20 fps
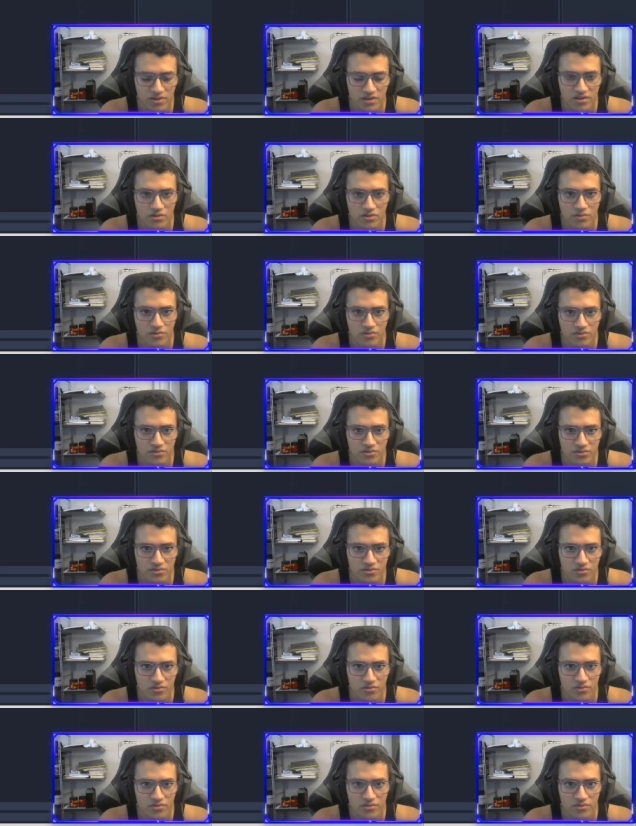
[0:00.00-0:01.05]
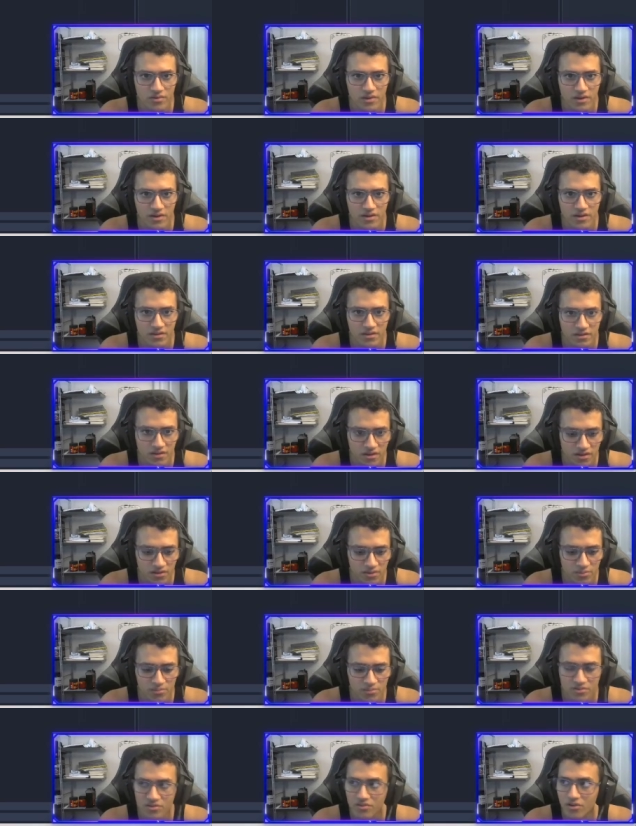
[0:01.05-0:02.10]
equals to
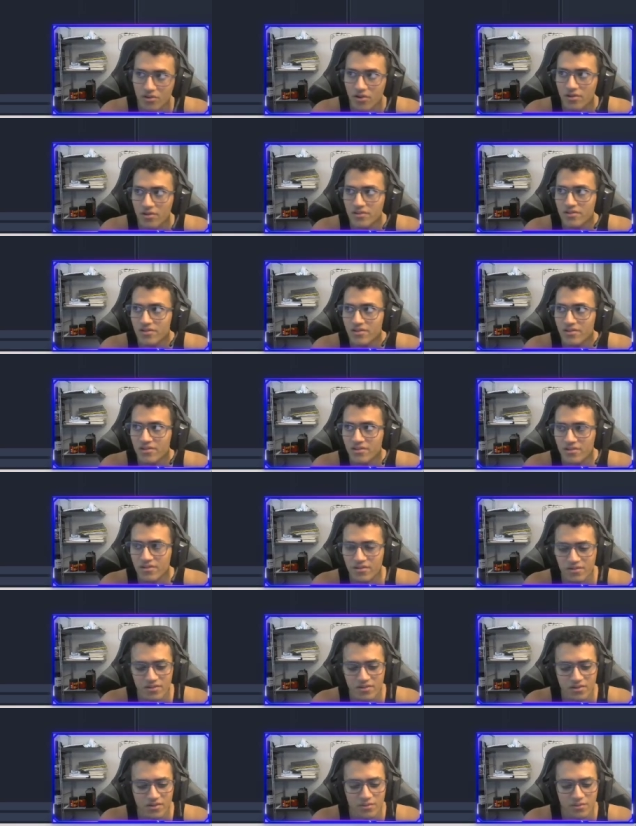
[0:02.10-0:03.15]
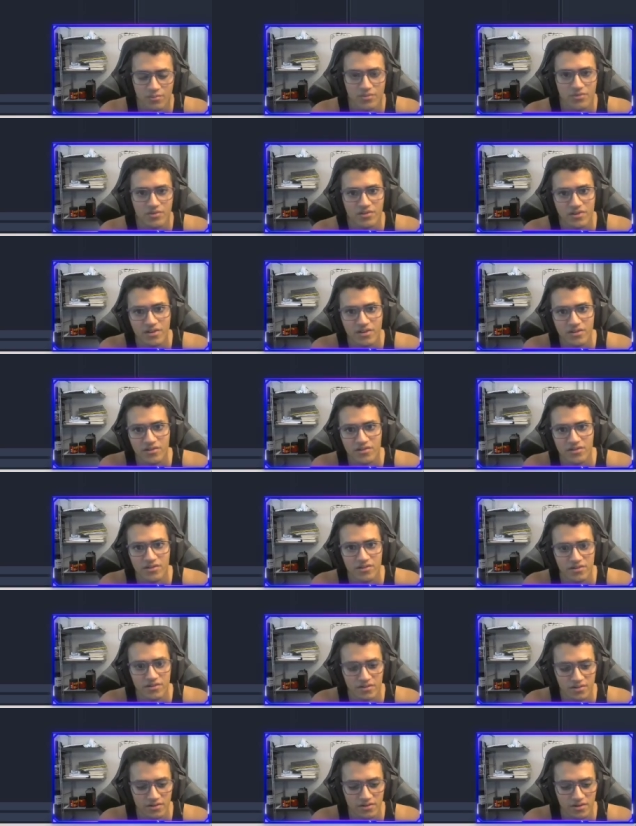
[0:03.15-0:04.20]
game dot player
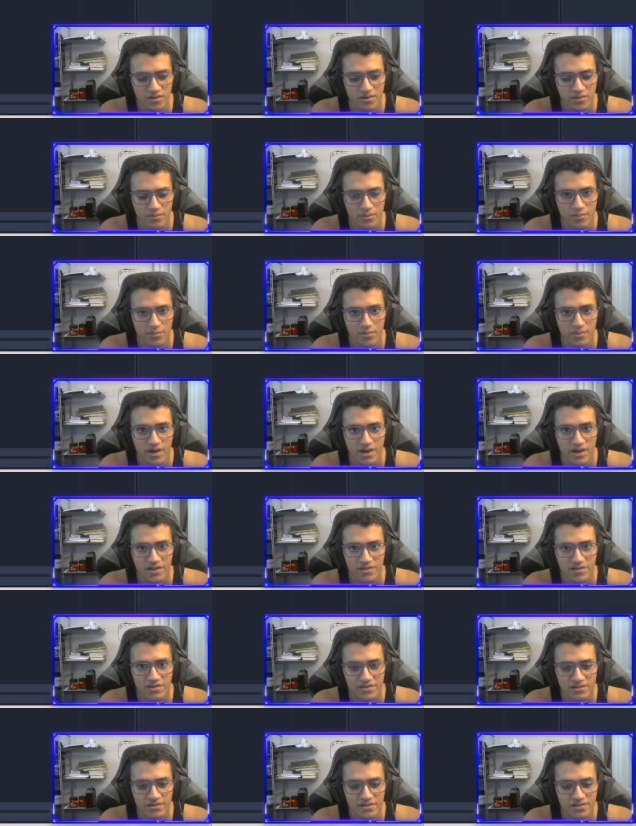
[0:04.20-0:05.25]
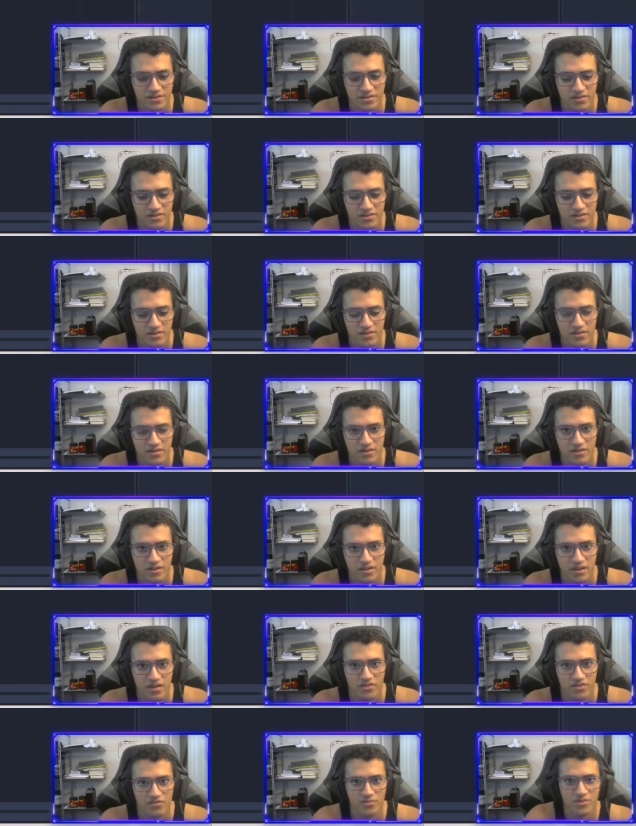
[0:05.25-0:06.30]
max
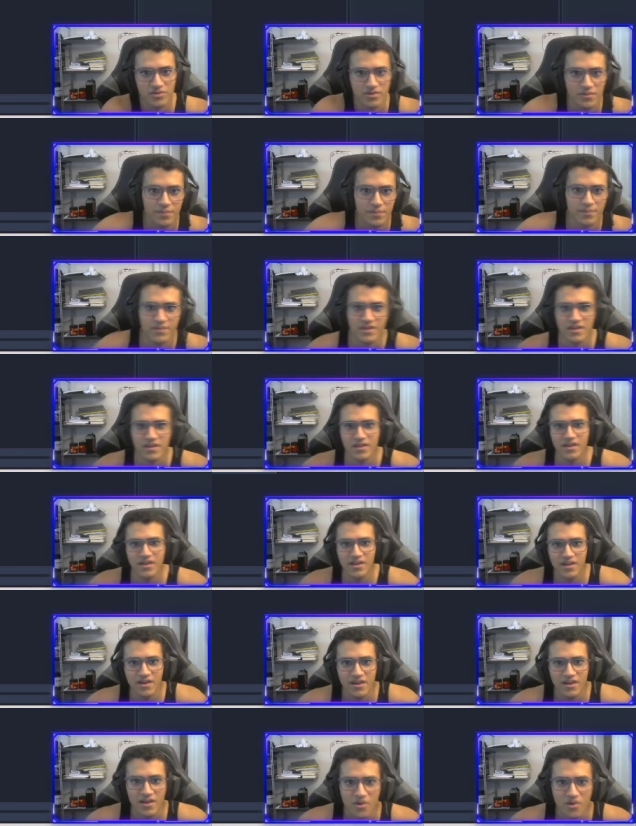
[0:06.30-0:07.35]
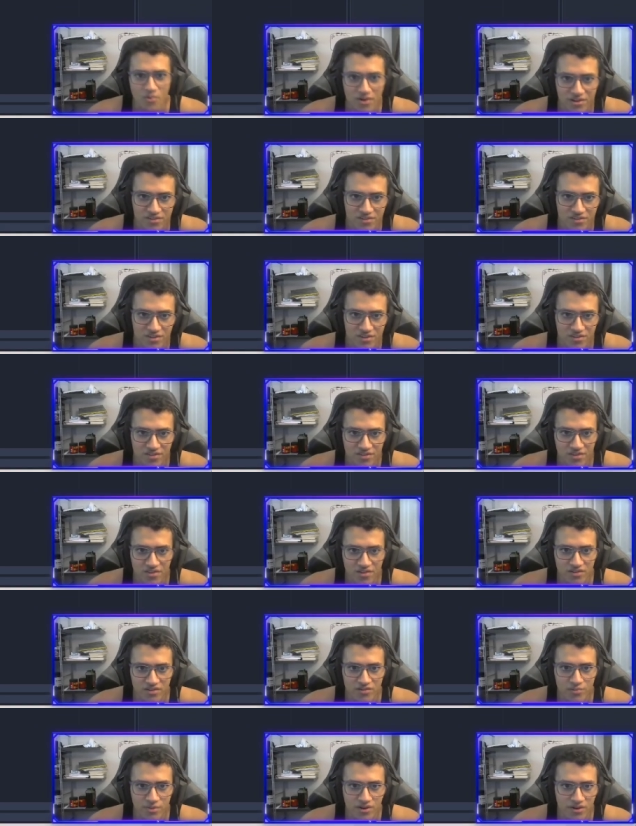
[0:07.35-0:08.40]
HP. Now, what is this,
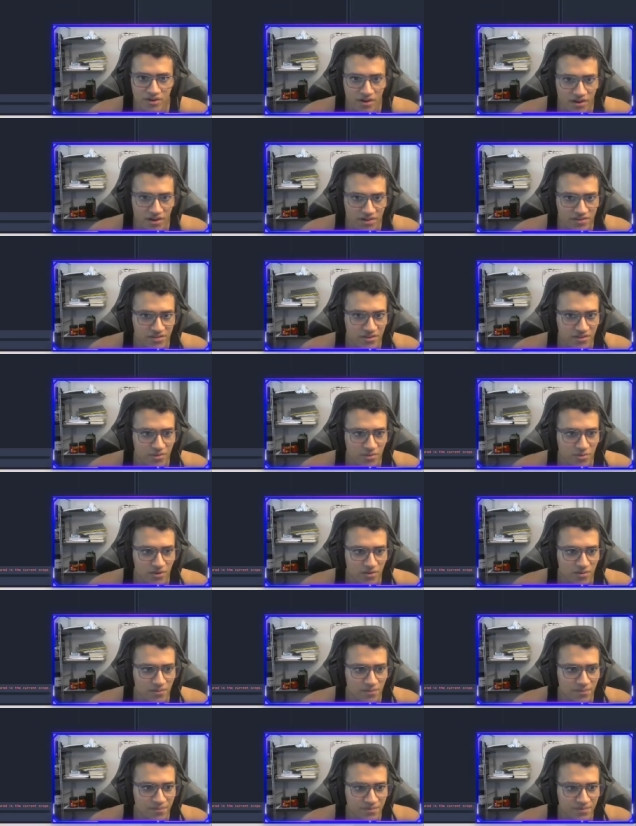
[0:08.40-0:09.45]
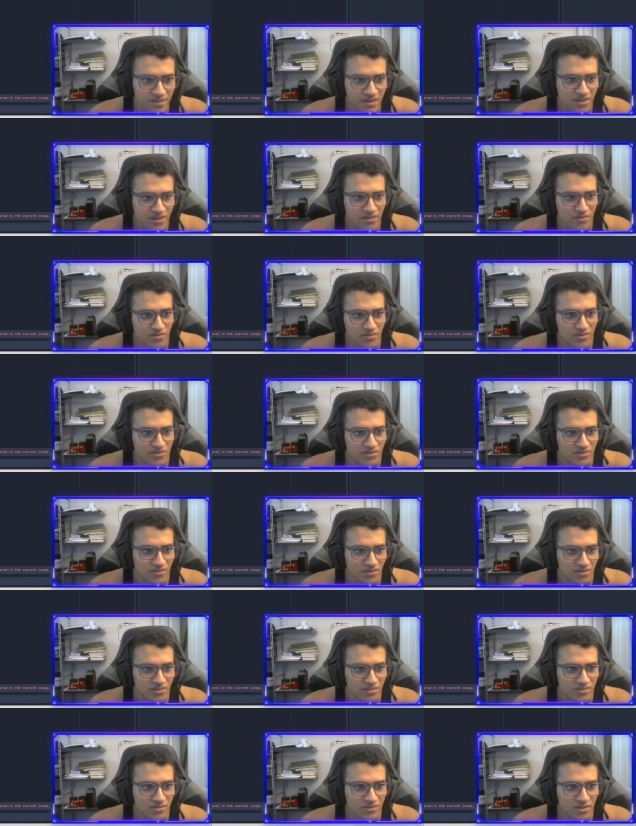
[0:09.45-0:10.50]
you may ask? Well, first
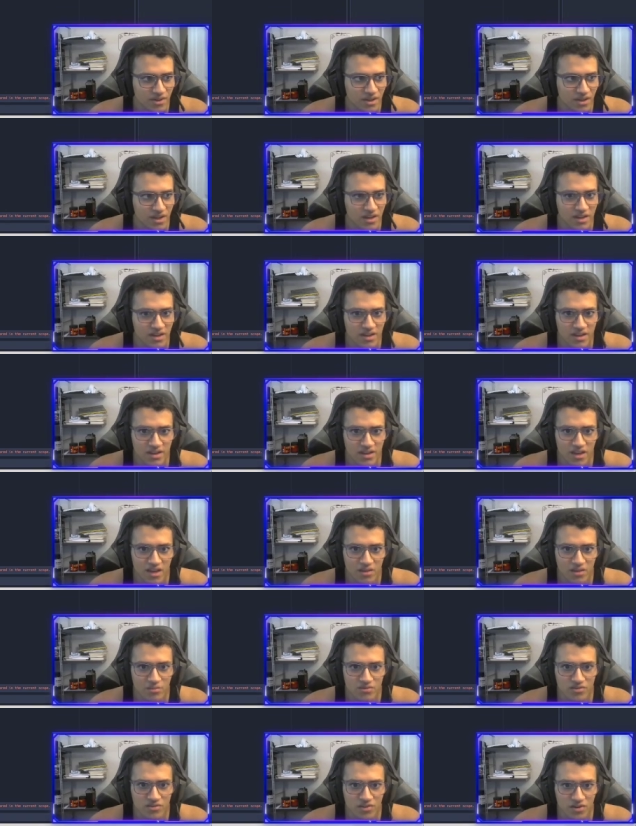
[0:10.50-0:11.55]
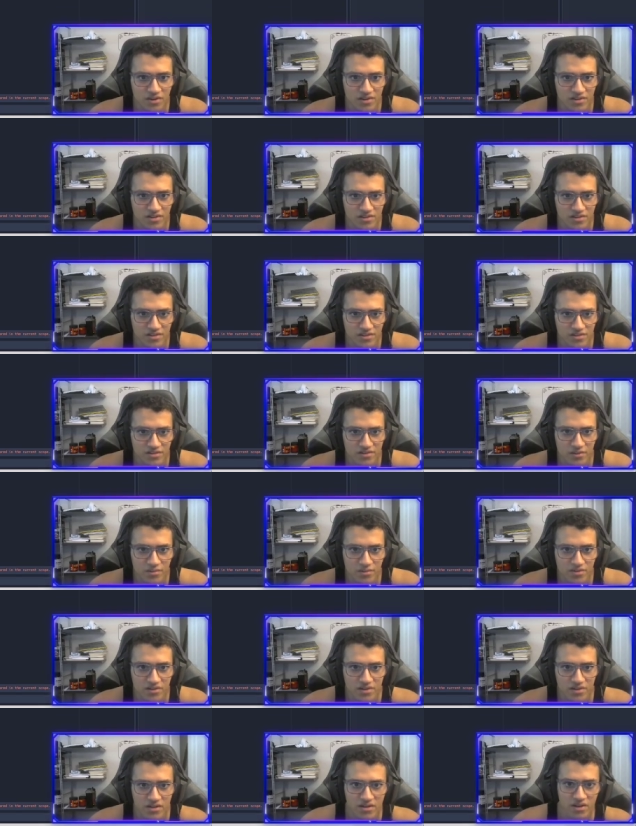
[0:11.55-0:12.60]
off, game dot
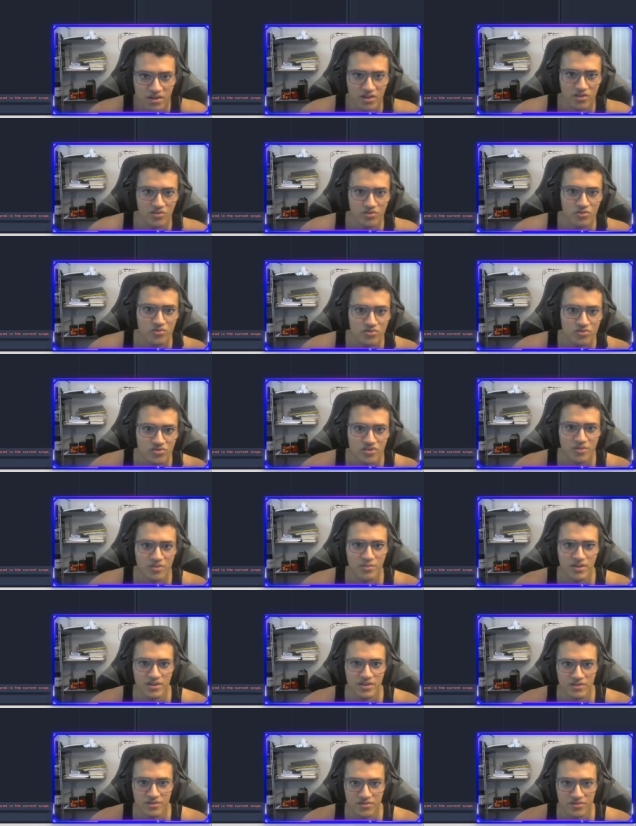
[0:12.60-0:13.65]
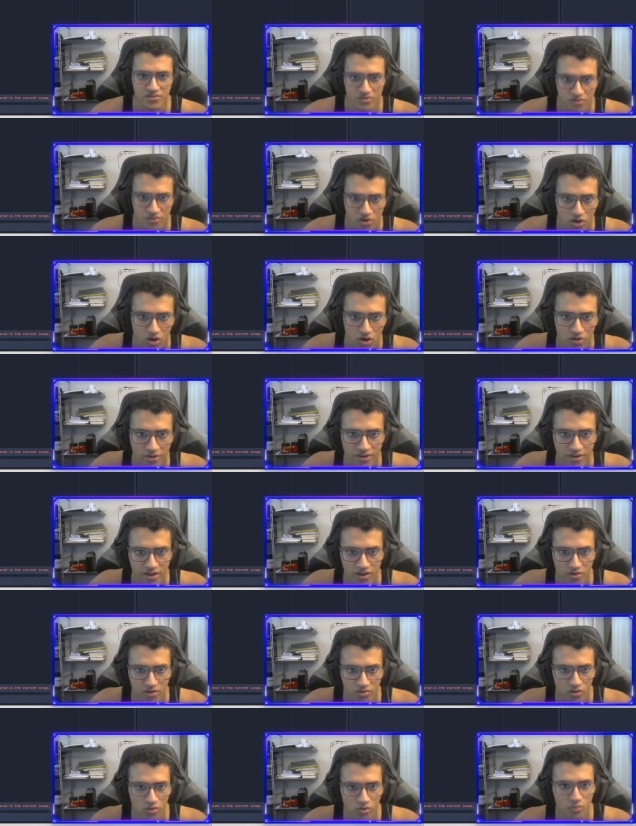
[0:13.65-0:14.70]
something usually means you're calling a
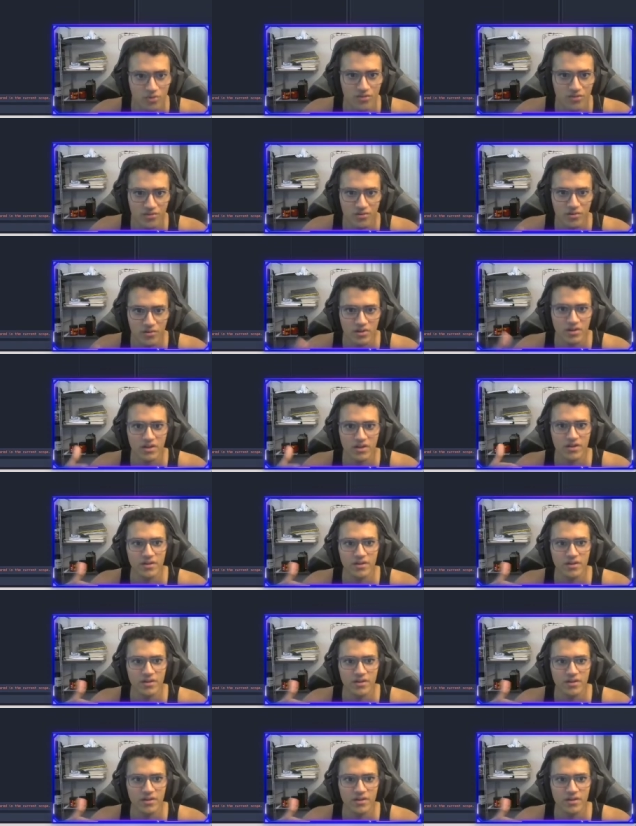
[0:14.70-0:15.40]
global